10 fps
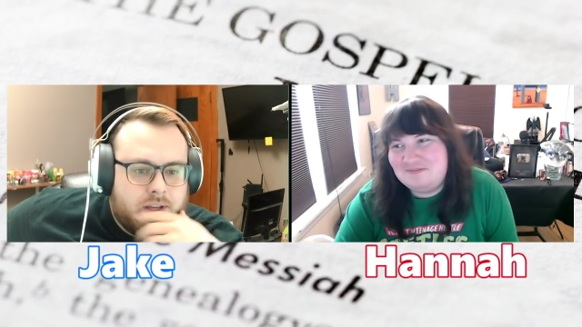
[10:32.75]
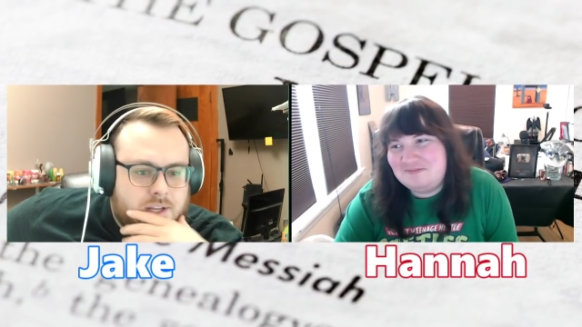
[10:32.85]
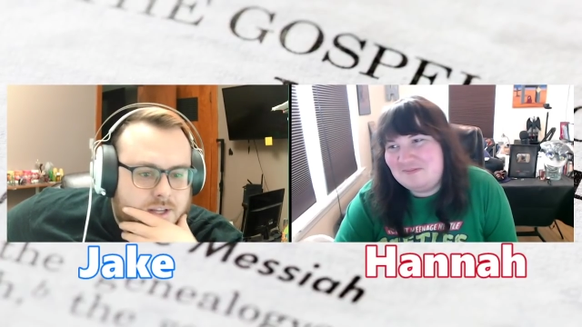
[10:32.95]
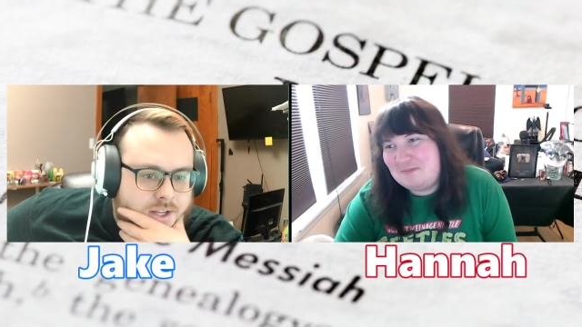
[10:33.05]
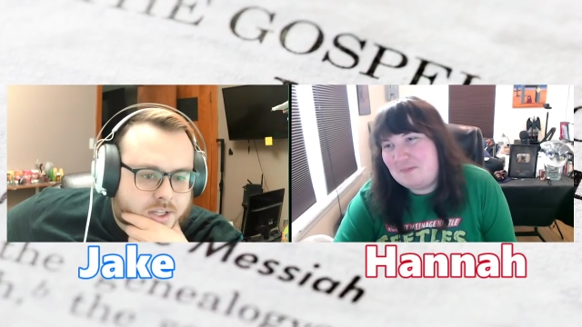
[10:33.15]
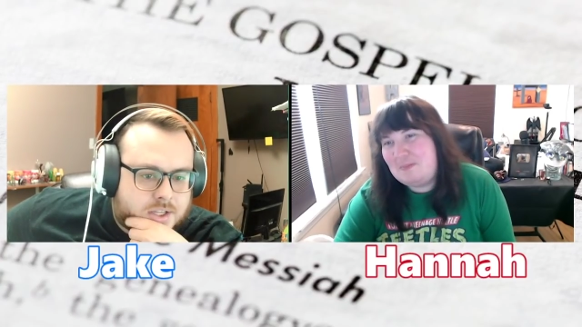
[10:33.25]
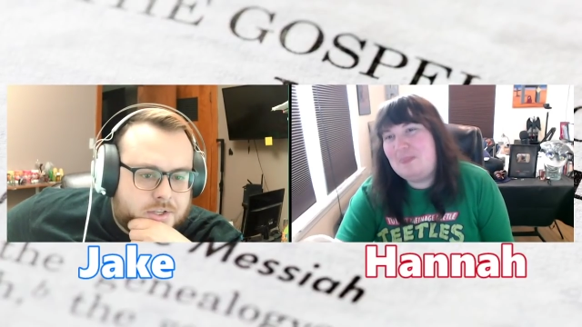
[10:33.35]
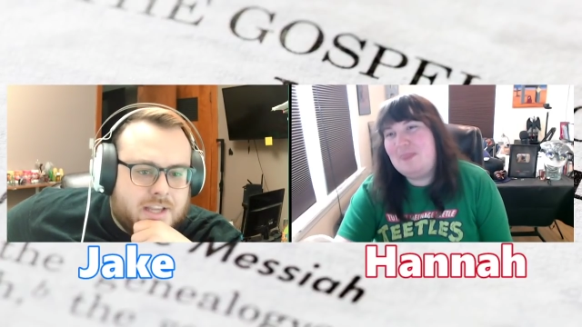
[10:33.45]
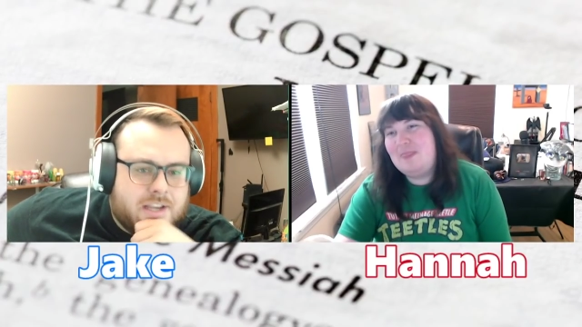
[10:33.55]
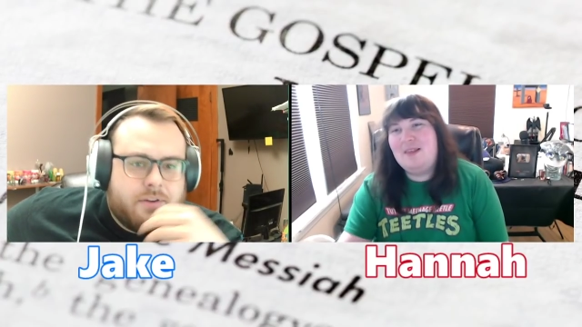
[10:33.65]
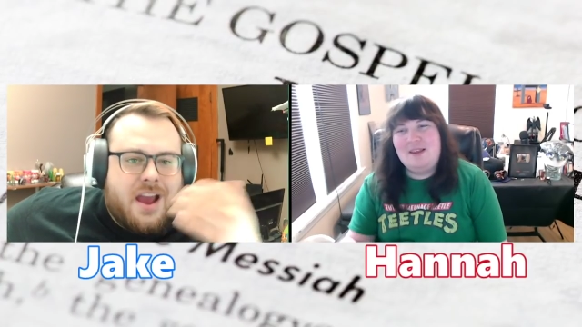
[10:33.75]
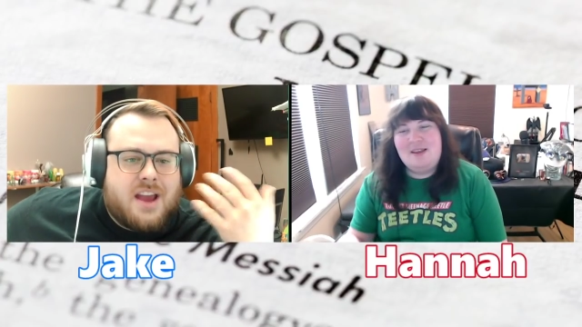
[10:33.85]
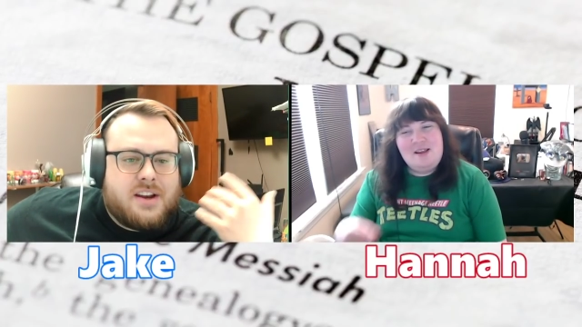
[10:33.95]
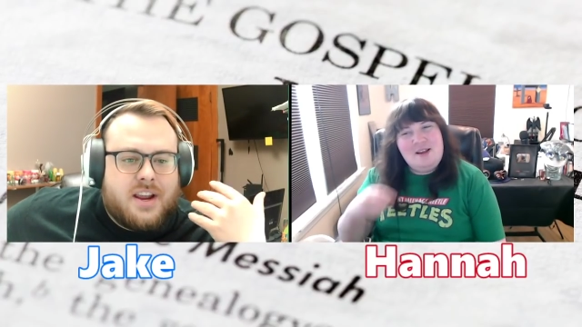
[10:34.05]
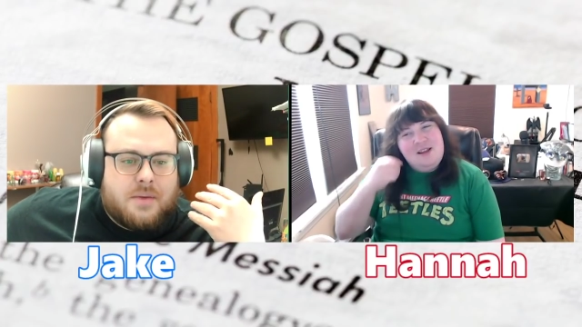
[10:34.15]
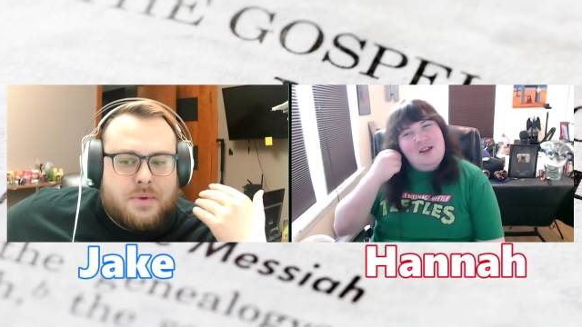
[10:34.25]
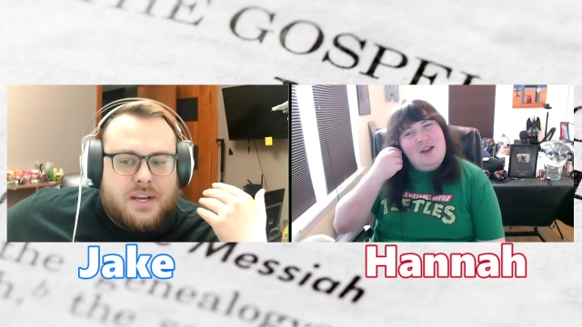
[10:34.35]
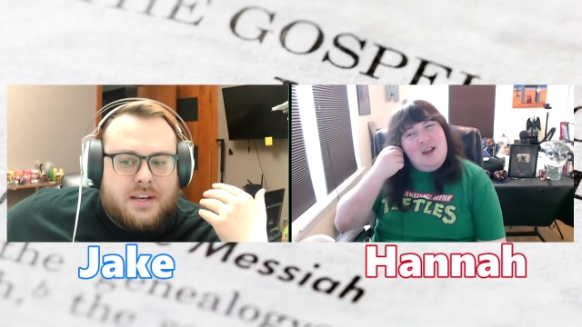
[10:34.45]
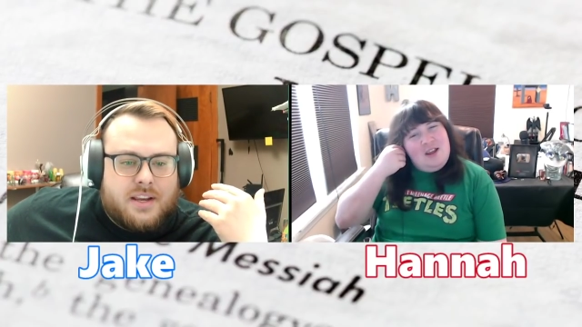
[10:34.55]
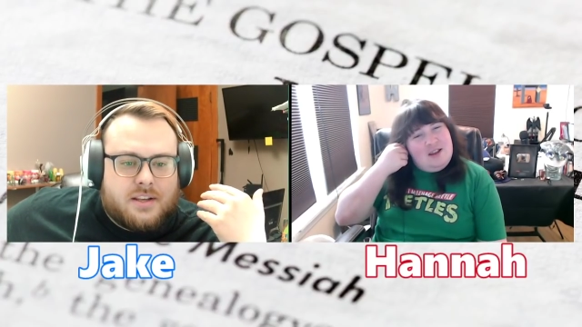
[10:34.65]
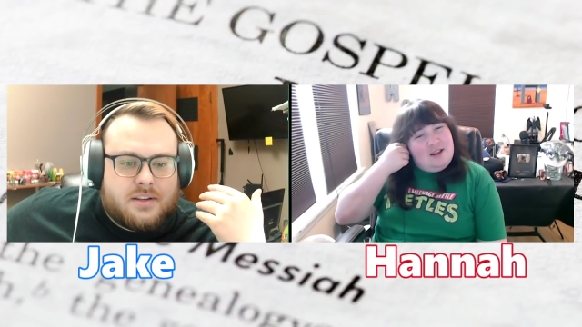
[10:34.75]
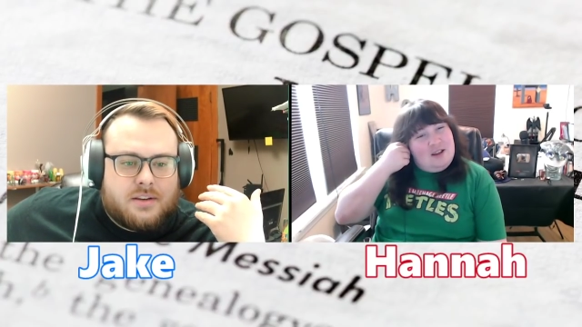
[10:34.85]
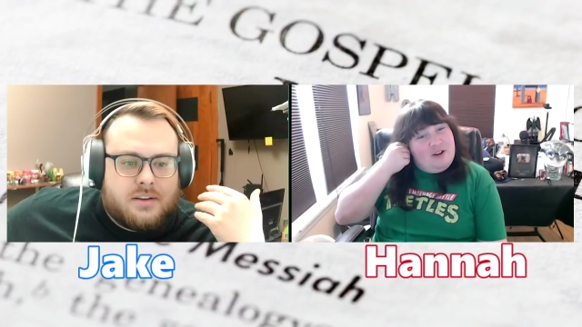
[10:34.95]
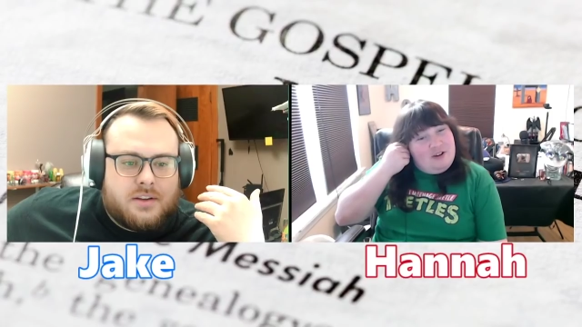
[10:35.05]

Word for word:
Speaker 1: uh, like if I had to take a pee test